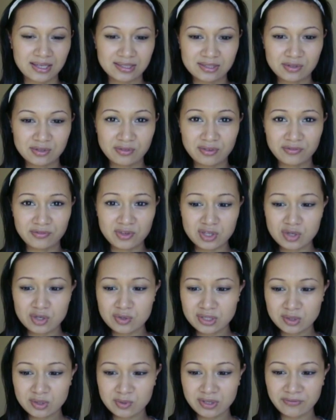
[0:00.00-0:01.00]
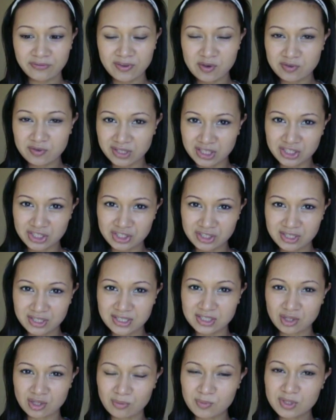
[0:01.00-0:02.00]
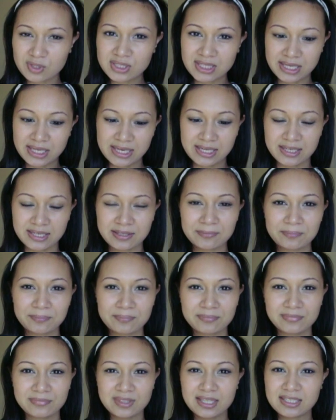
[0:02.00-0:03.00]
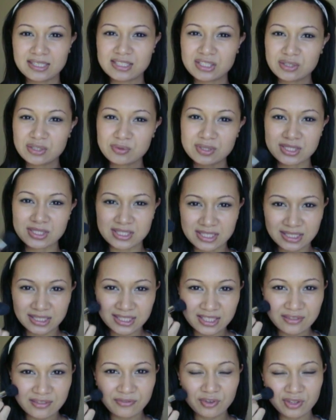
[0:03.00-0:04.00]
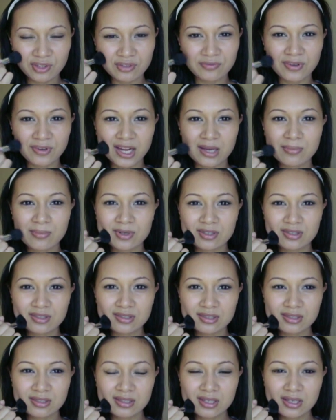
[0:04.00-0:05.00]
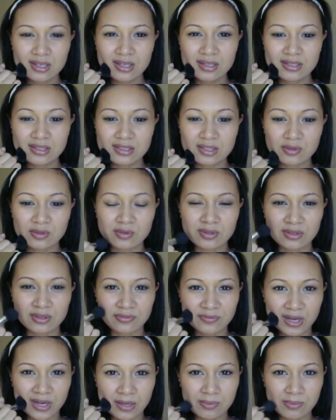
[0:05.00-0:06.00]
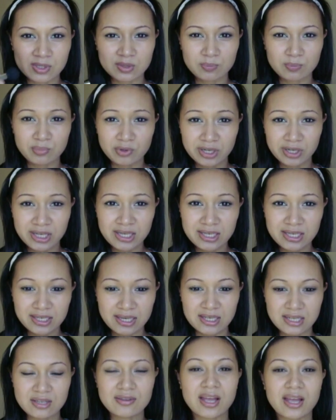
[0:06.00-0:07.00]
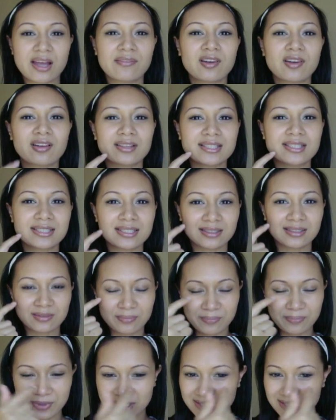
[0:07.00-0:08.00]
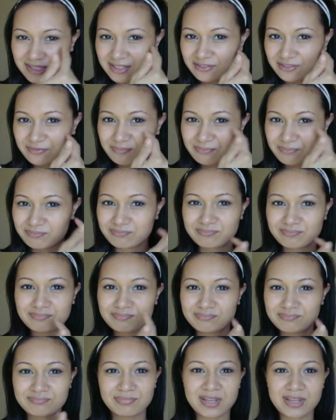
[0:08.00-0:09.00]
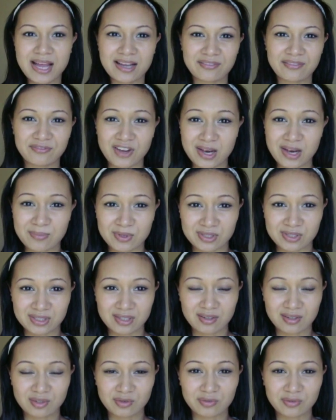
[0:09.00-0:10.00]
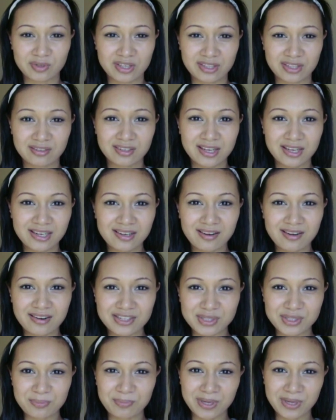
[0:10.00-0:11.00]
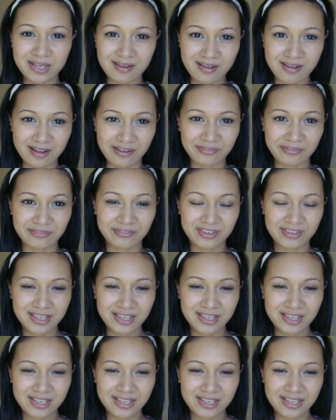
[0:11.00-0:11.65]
So if you use it with foundation, it's almost like it's too sticky for the fibers, so the fibers break and you have all these little bits of black fibers all over, and they're kind of hard to pick off.